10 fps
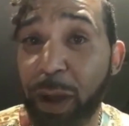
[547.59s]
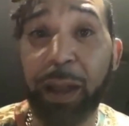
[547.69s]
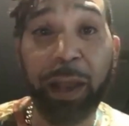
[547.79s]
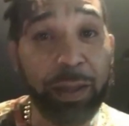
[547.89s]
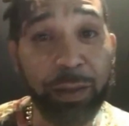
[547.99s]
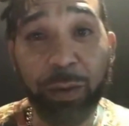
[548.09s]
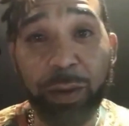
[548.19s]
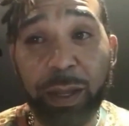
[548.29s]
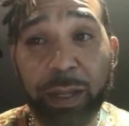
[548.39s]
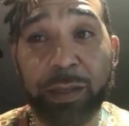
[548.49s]
I like doing
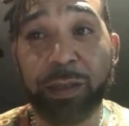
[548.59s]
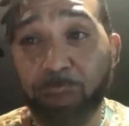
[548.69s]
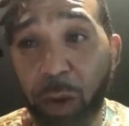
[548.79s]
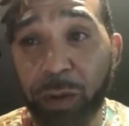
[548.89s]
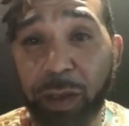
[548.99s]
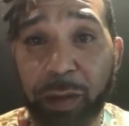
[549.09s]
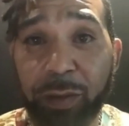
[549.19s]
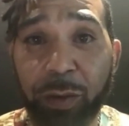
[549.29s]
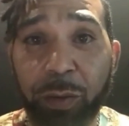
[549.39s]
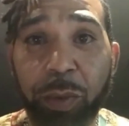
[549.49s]
it. It's a small
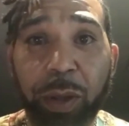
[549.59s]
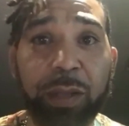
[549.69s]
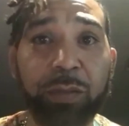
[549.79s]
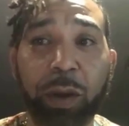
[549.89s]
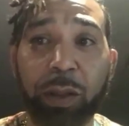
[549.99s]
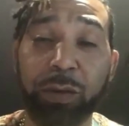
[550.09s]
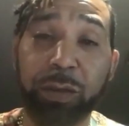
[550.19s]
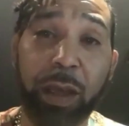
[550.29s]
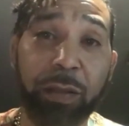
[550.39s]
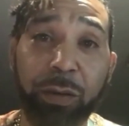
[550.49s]
tattoo, but it's one of those
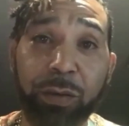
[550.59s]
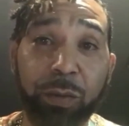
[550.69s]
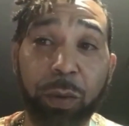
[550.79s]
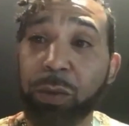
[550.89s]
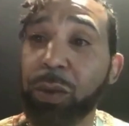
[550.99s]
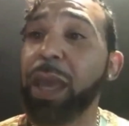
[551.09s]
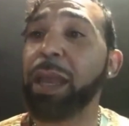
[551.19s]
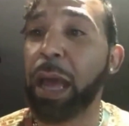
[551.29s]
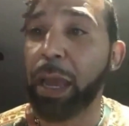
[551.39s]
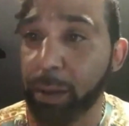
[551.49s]
tattoos where you
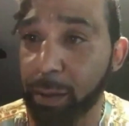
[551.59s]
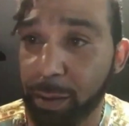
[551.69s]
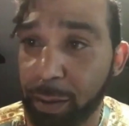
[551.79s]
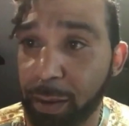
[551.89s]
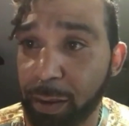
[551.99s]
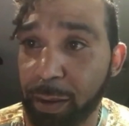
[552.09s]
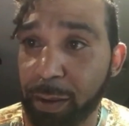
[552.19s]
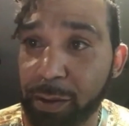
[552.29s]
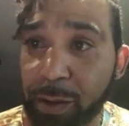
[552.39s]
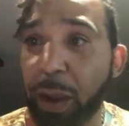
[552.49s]
can't hide it.
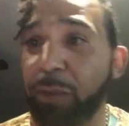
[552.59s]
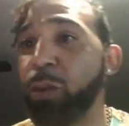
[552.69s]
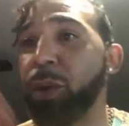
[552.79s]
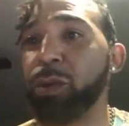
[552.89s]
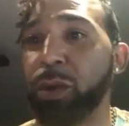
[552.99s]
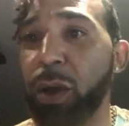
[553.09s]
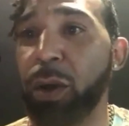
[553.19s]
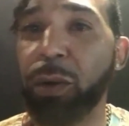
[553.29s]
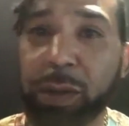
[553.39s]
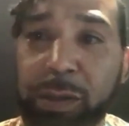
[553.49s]
So everywhere you
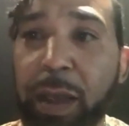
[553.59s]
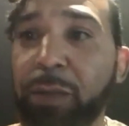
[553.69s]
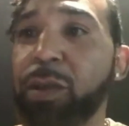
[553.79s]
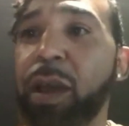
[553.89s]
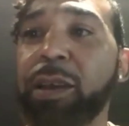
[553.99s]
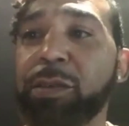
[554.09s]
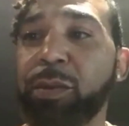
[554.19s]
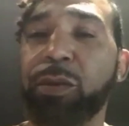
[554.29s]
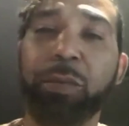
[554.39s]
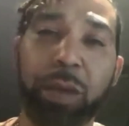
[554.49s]
go, it's
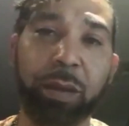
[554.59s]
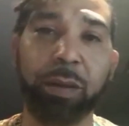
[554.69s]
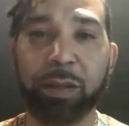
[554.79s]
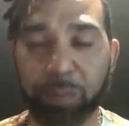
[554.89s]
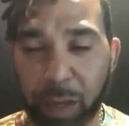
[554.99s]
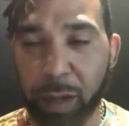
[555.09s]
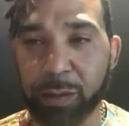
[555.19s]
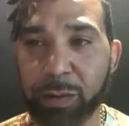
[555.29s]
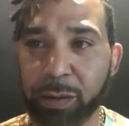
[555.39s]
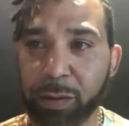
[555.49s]
advertisement for me. Let's be
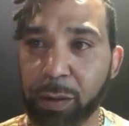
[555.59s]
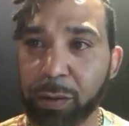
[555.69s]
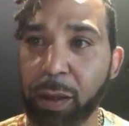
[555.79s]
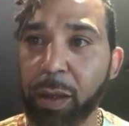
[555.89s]
honest, you know.